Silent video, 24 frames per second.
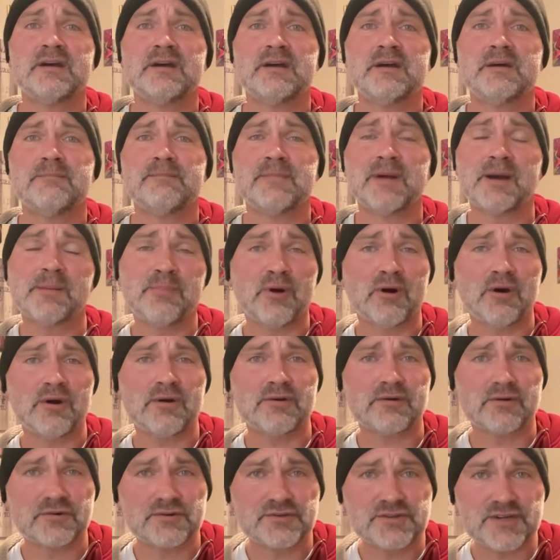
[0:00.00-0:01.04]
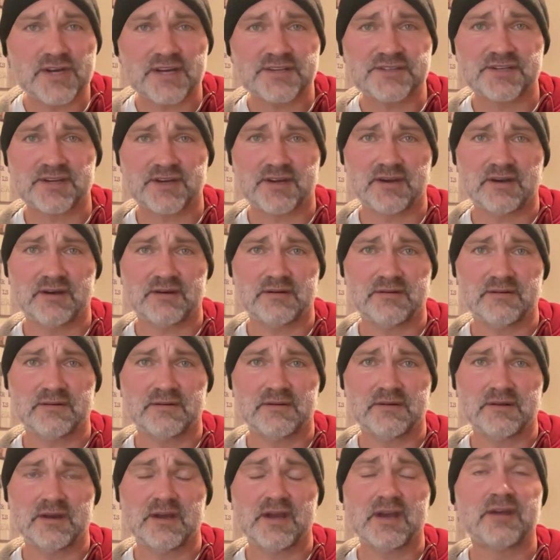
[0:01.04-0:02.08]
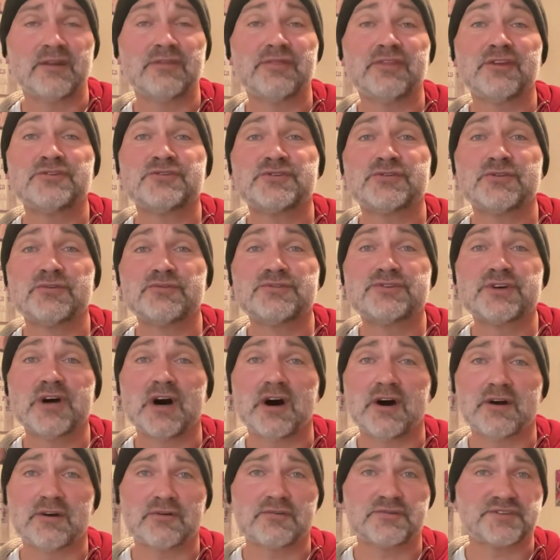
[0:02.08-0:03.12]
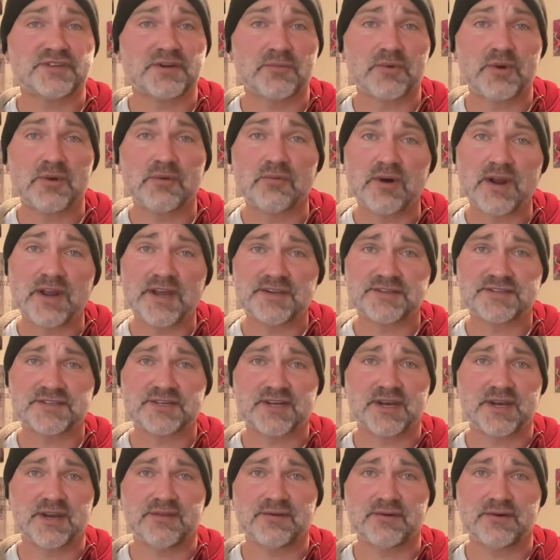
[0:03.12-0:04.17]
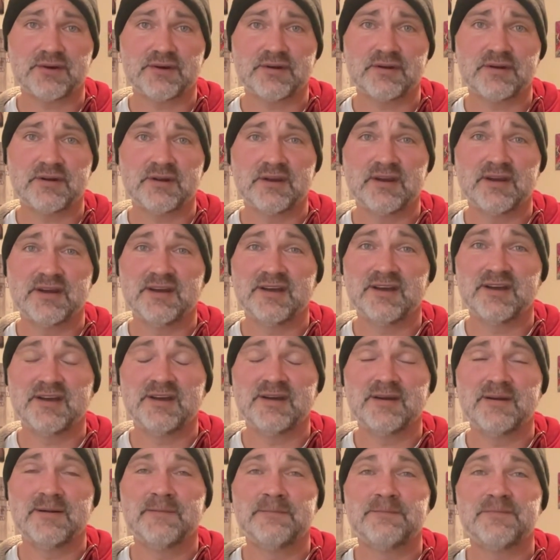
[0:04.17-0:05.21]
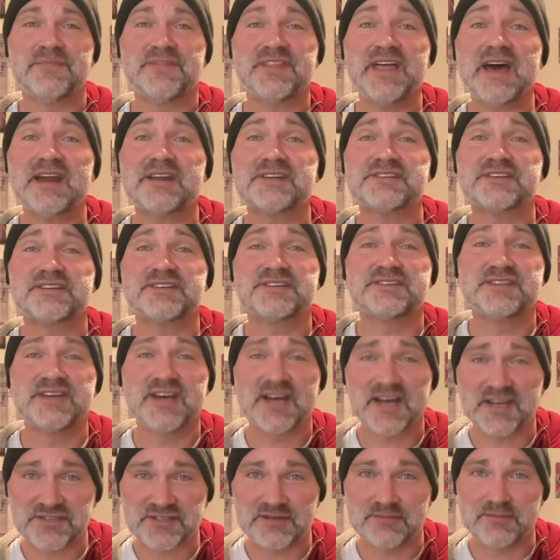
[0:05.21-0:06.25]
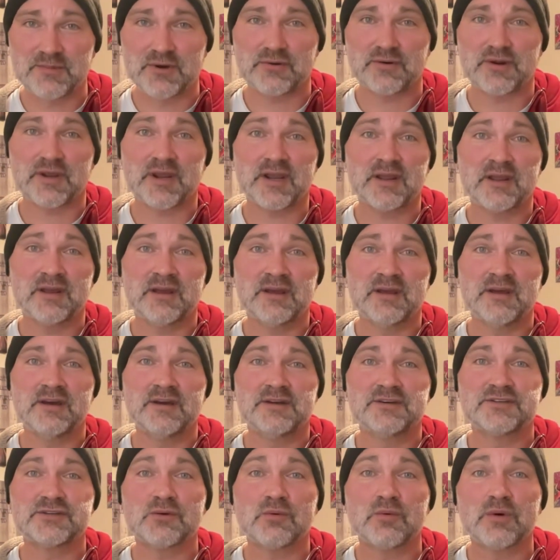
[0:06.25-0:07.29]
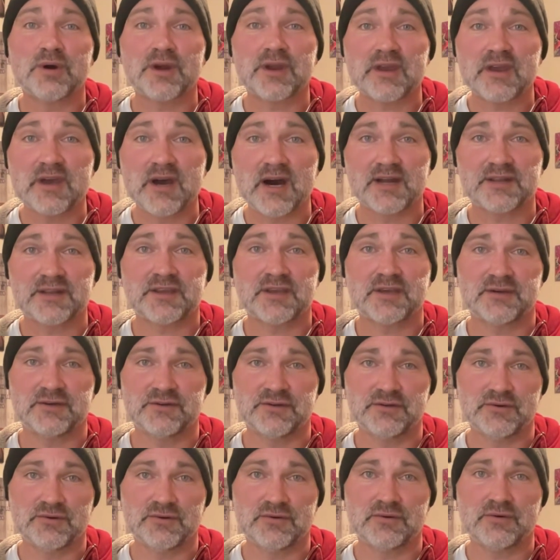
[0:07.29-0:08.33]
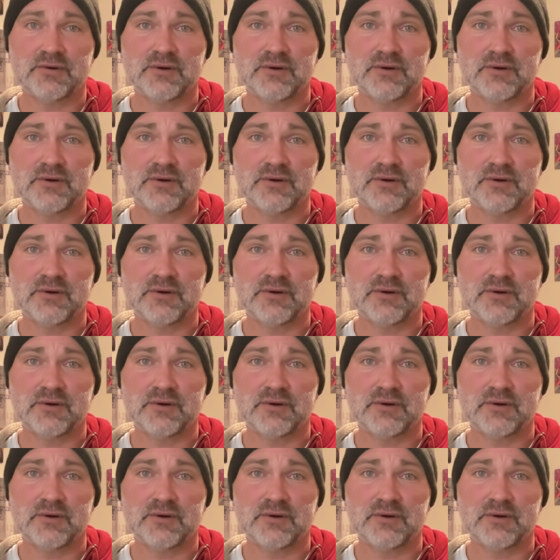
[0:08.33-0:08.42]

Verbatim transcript: My partner, Jessica, and the two daughters that we raised together, that is a testimony to what God can do.